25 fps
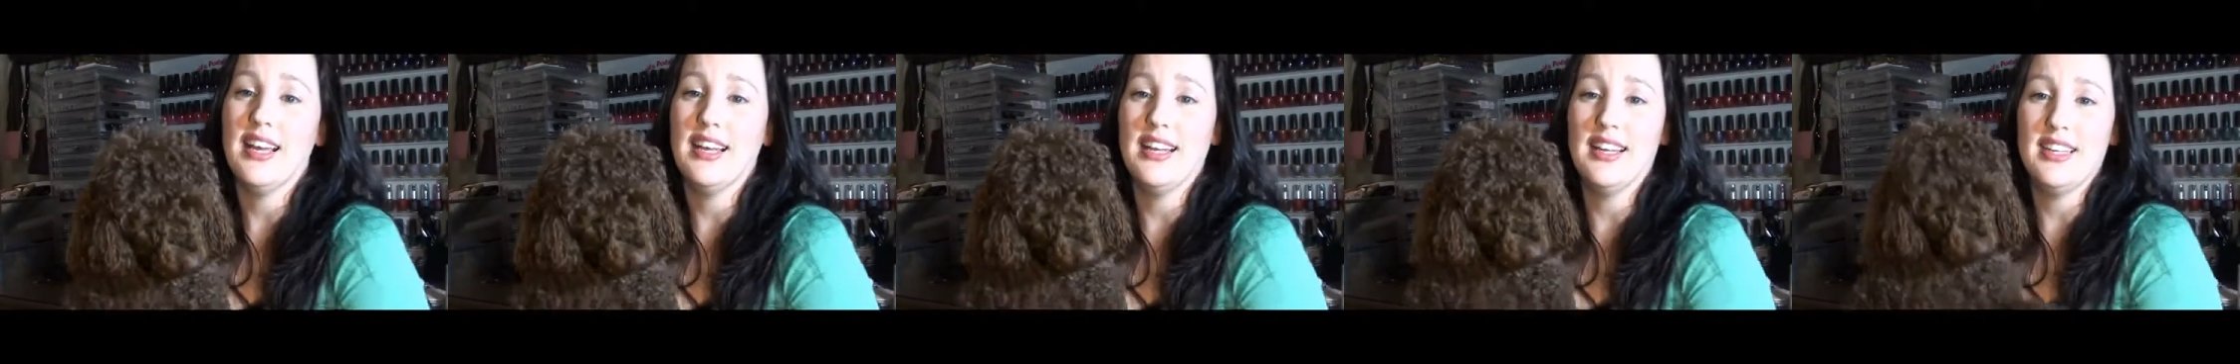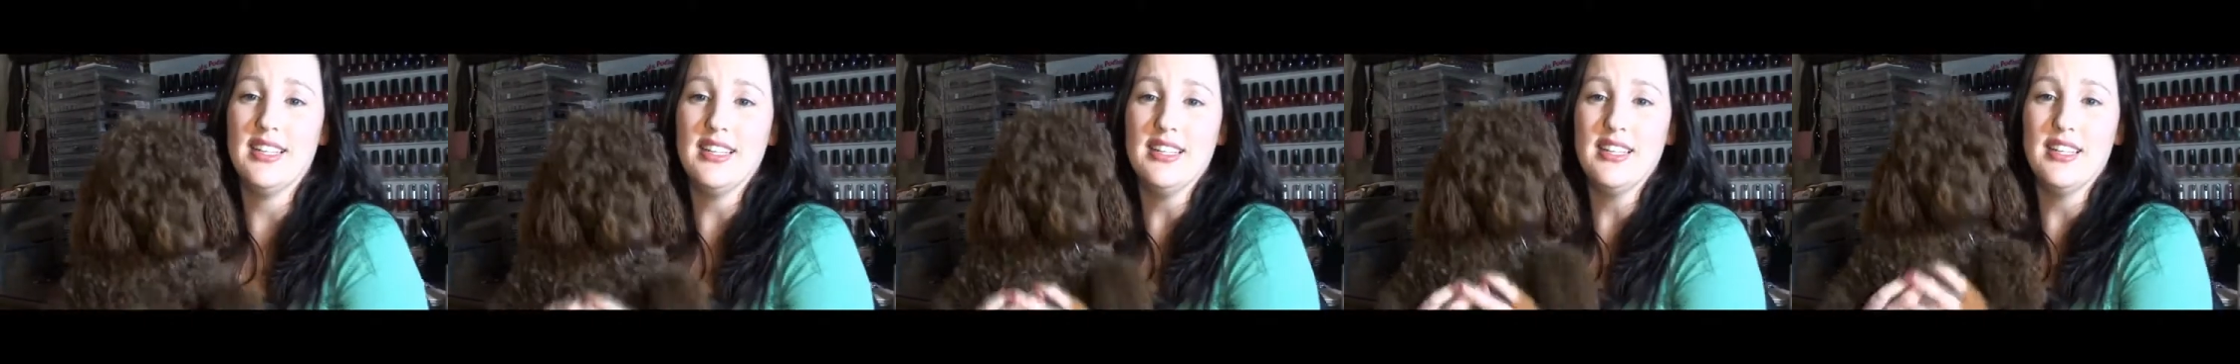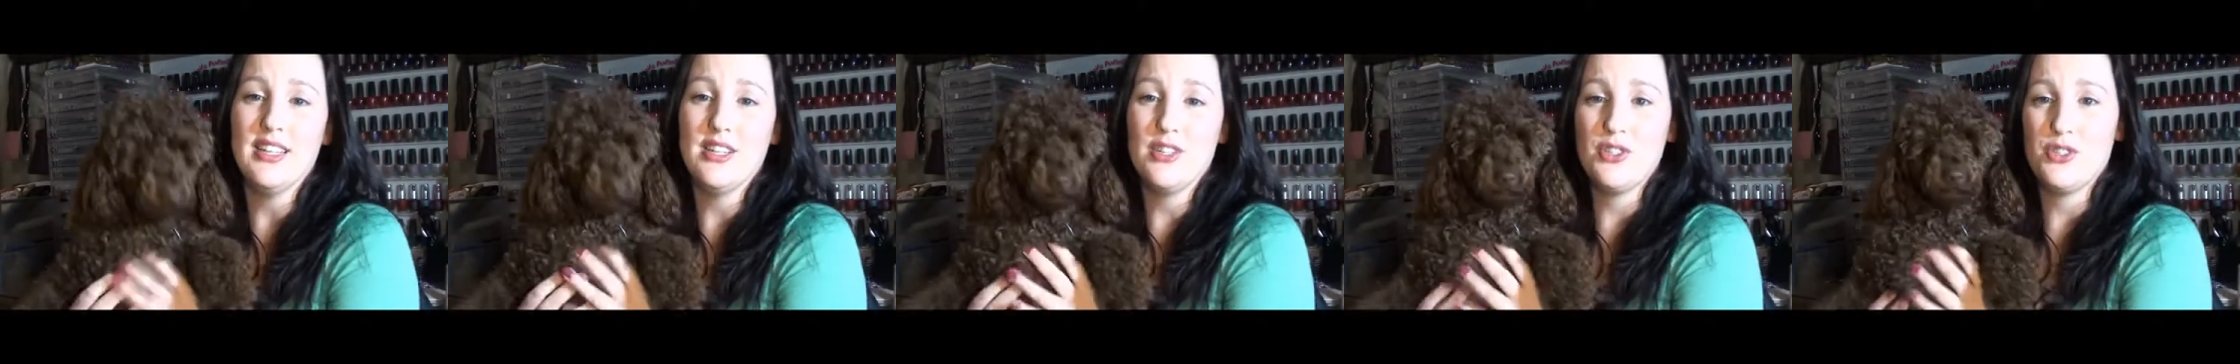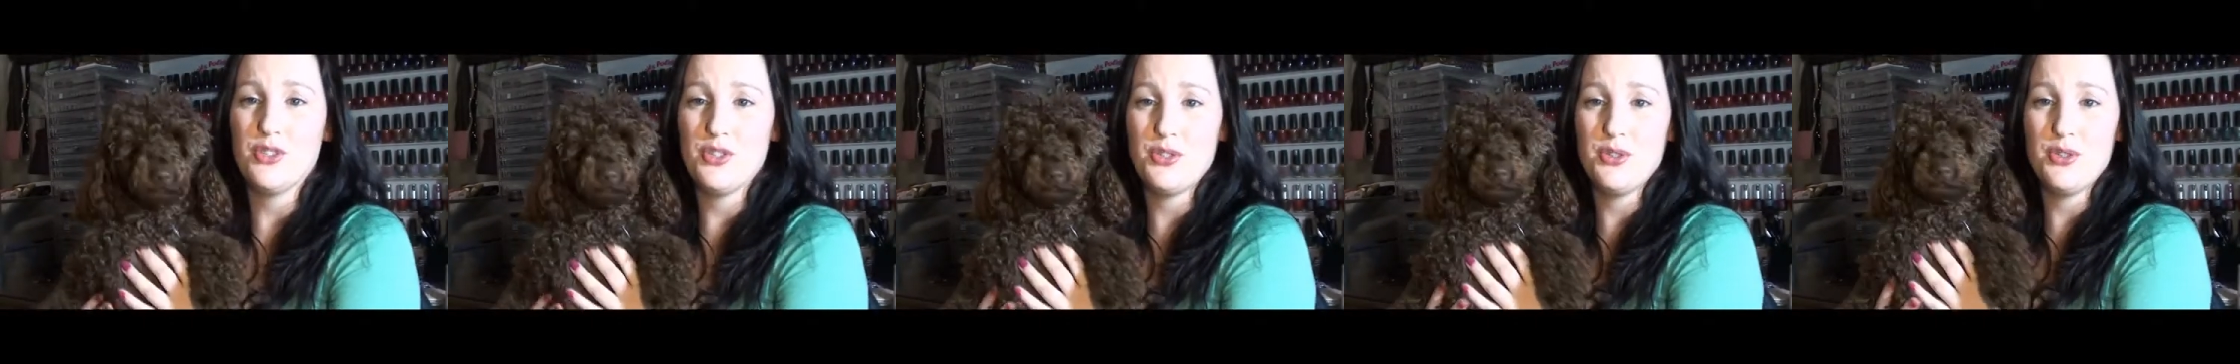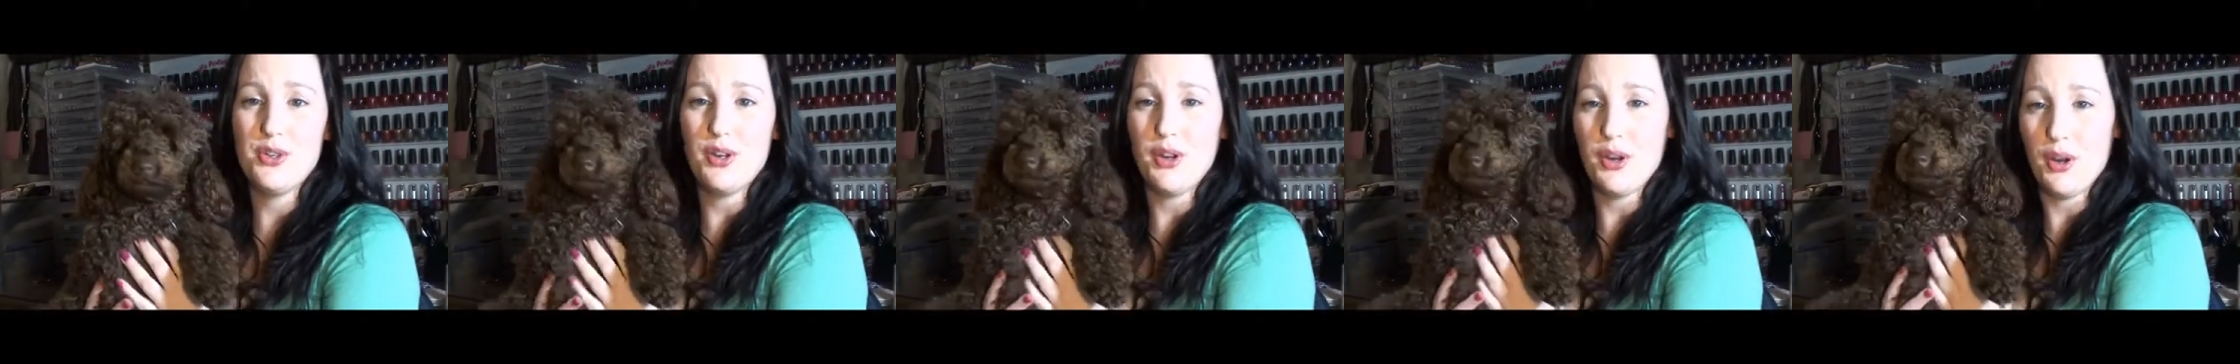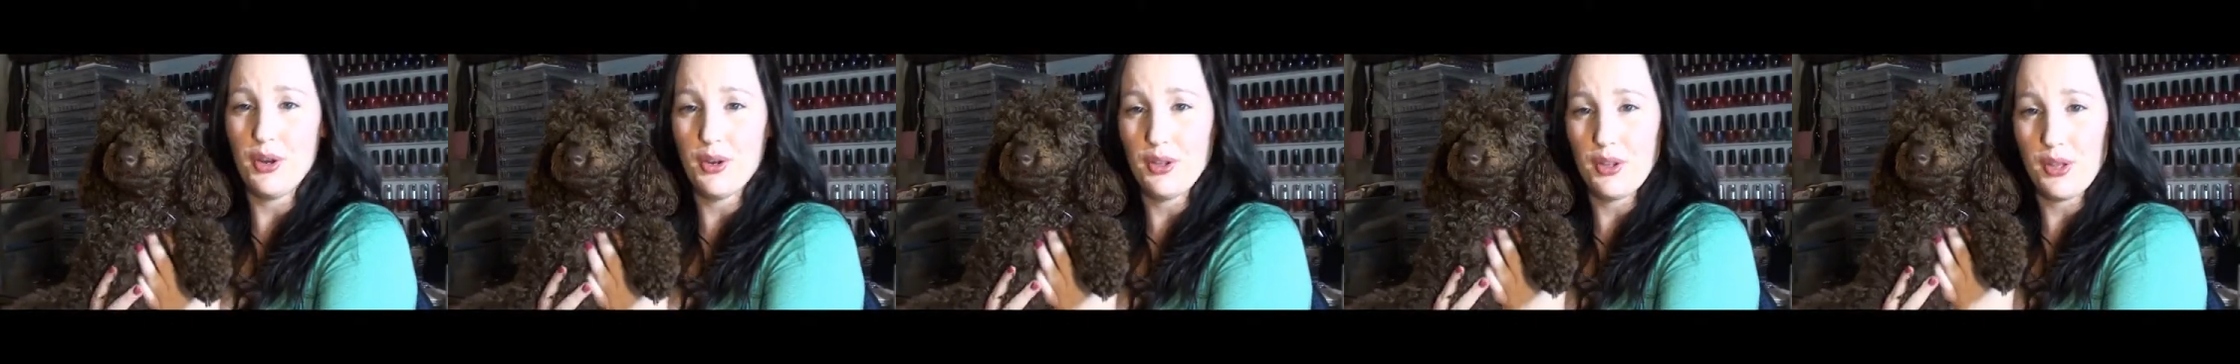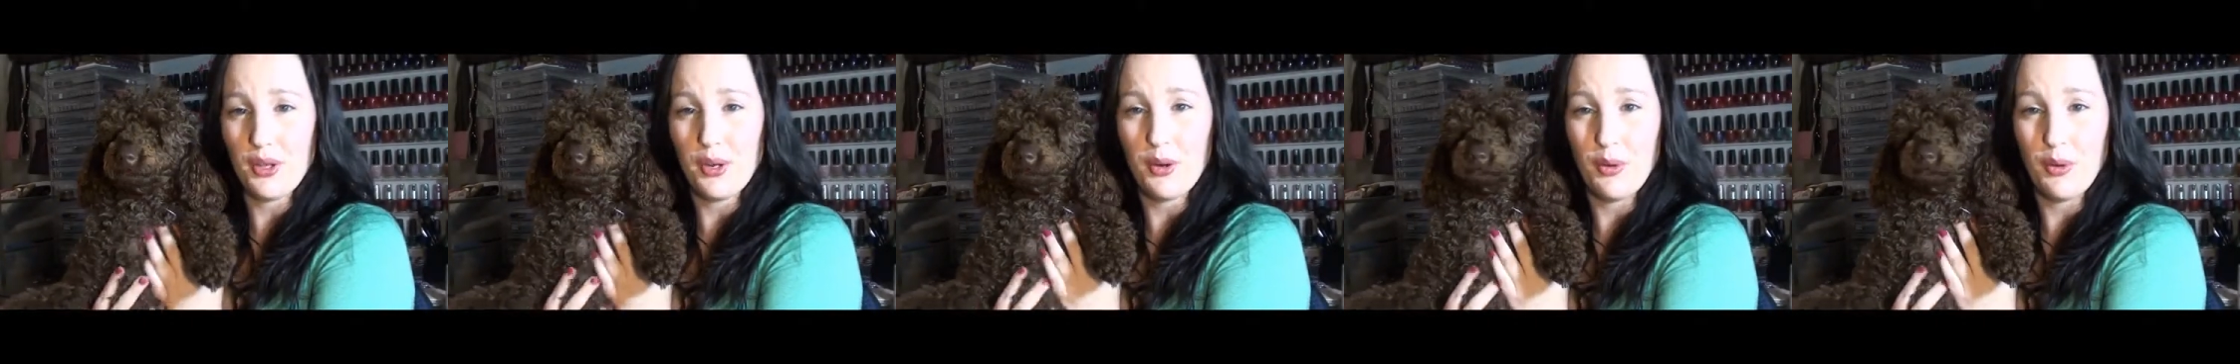and they're due to go to the